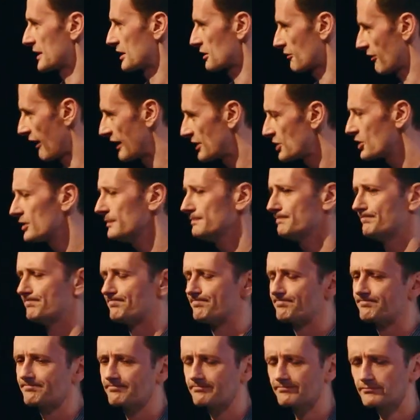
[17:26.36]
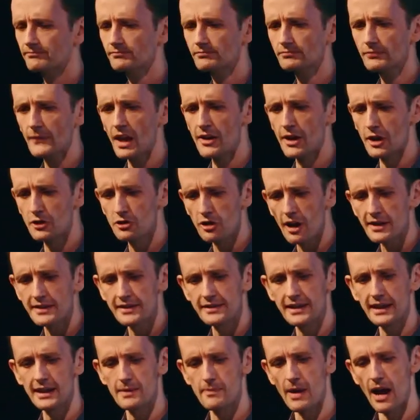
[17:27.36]
integration. And I tried to
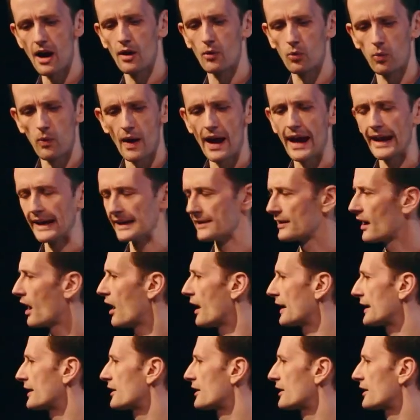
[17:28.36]
think about a way that I